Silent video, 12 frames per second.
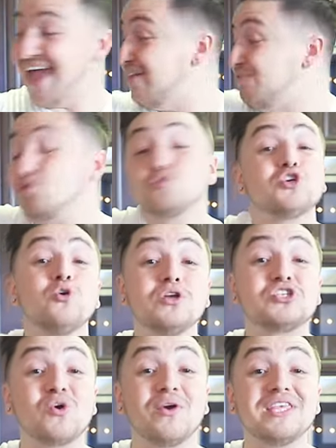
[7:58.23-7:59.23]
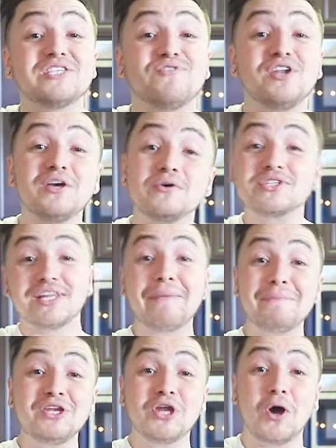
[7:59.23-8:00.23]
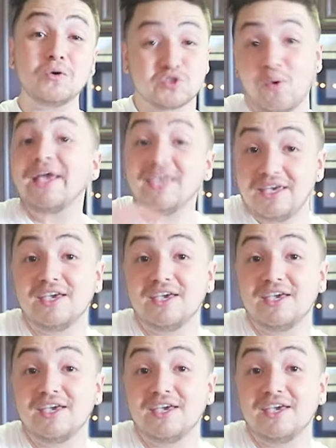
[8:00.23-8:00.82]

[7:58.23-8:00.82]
And if you do enjoy these videos, let me know so I can